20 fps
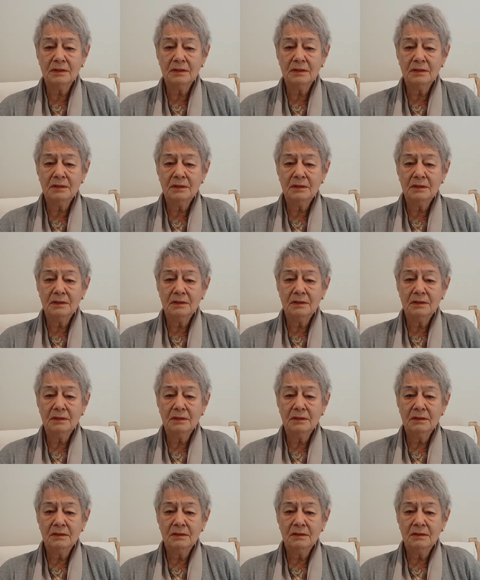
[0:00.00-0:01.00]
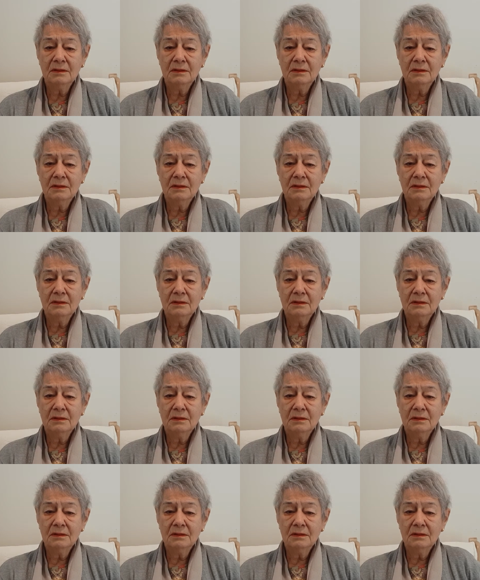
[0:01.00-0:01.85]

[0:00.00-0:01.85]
Nothing is said.